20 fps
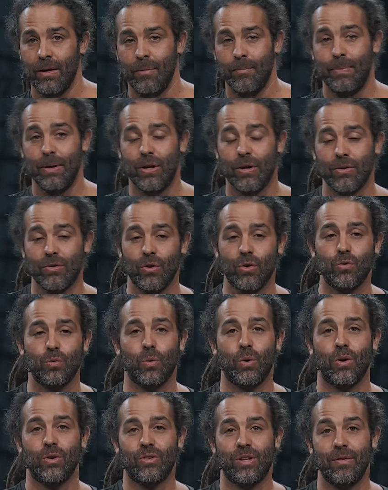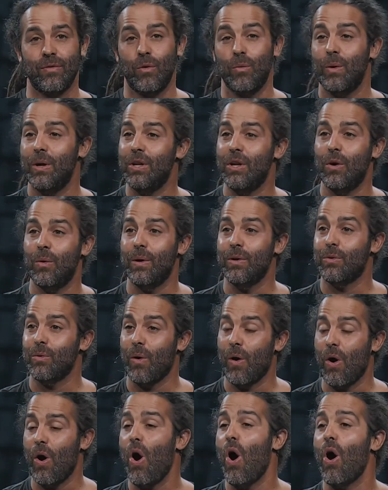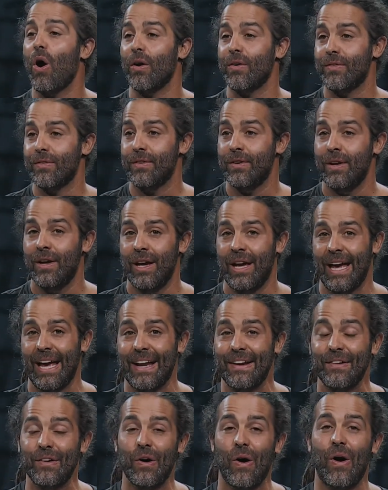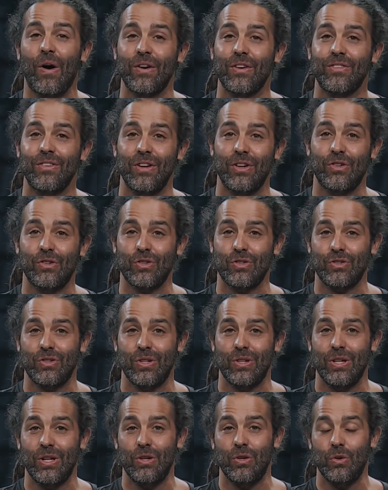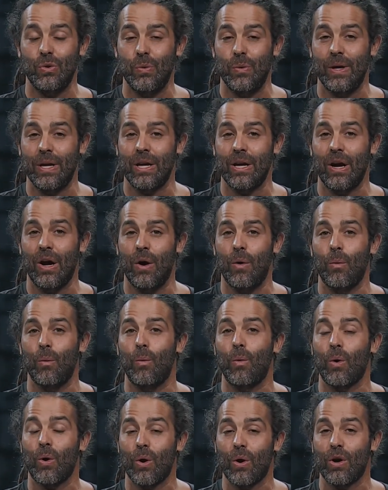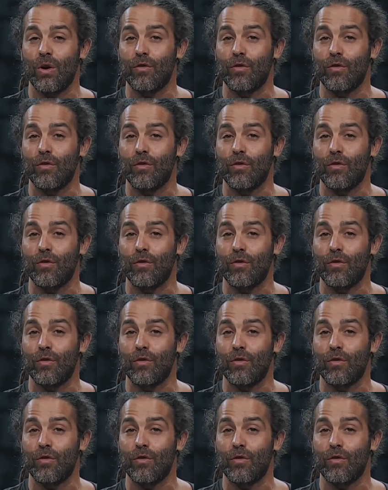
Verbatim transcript: Because those words give a window into our heart and God is interested in doing a work